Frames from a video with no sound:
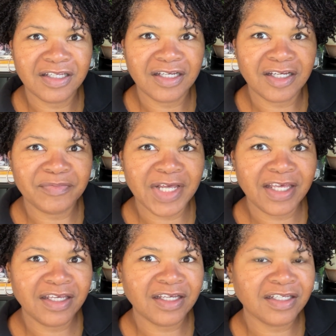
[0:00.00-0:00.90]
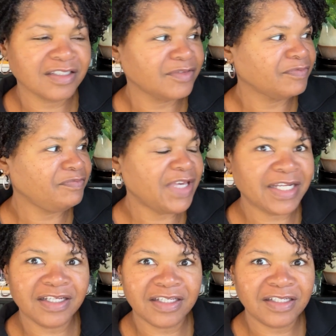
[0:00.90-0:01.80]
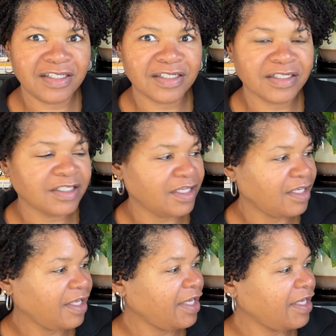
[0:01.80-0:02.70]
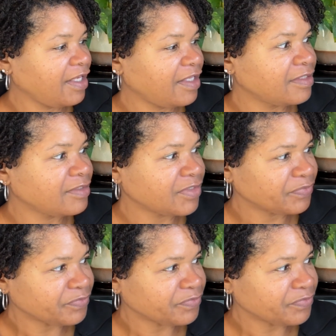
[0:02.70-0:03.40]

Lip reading: on my mannequin here. And